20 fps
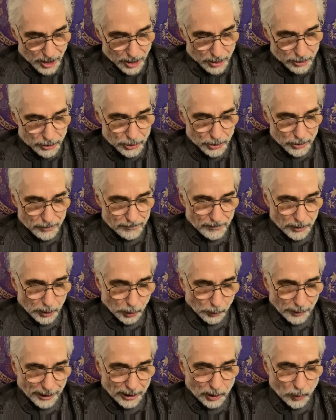Do you feel
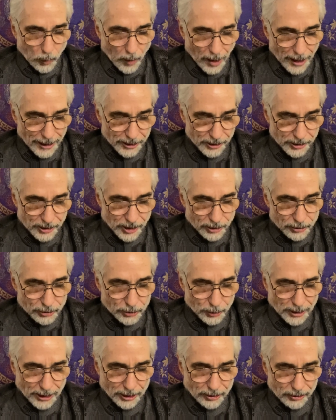required to
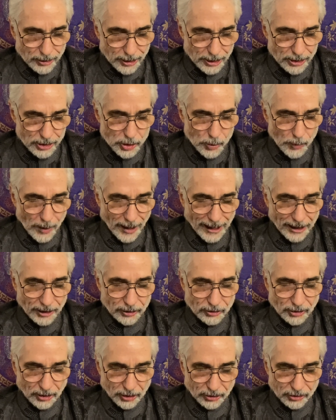continue a
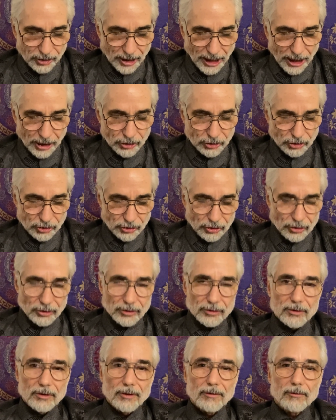success
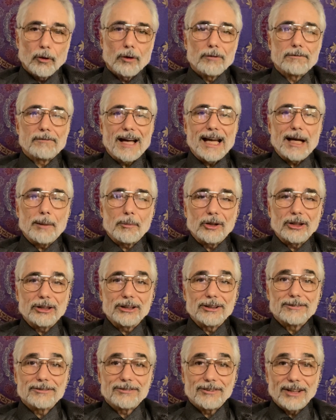for family
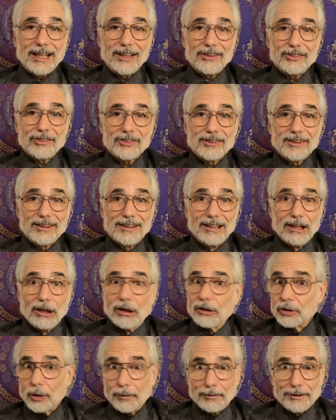or friends?
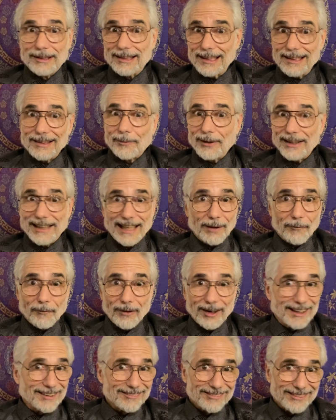So if you did win that
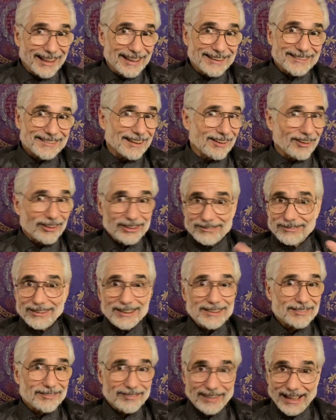way, race, then all your
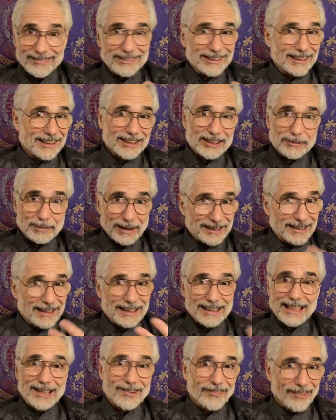friends and family are going to expect you to
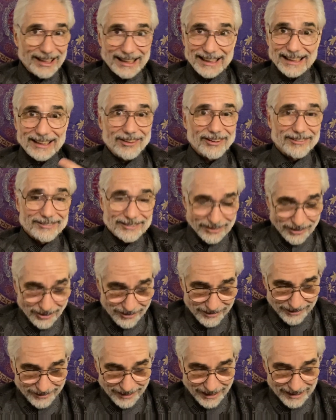keep winning it over and over,
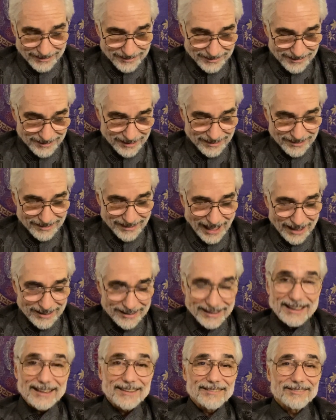right? And how are
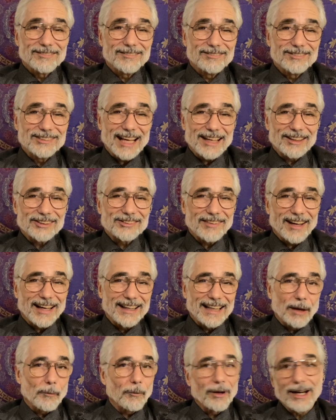you going to satisfy
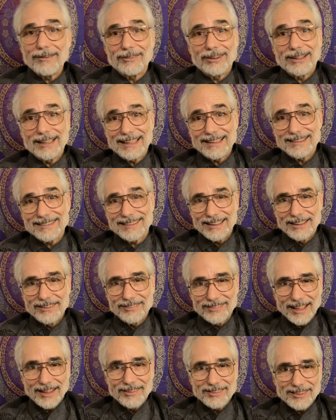that? Whatever it is that you've
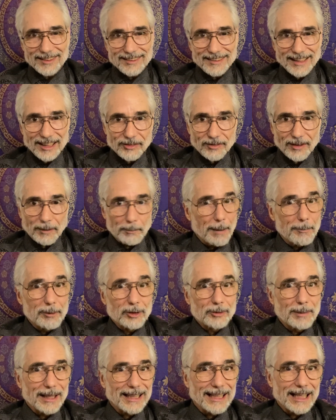done successfully. Maybe
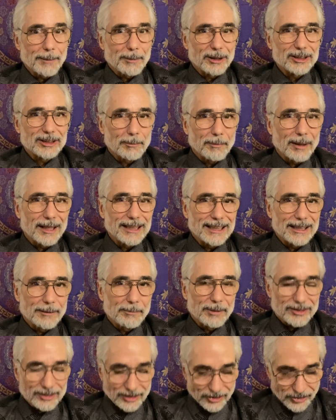it's making a bunch of money in a
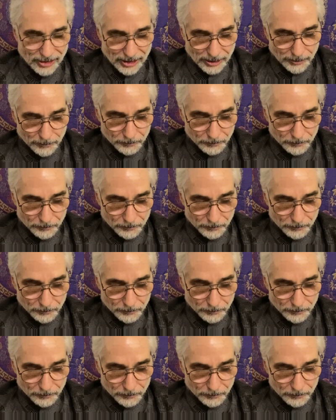business deal.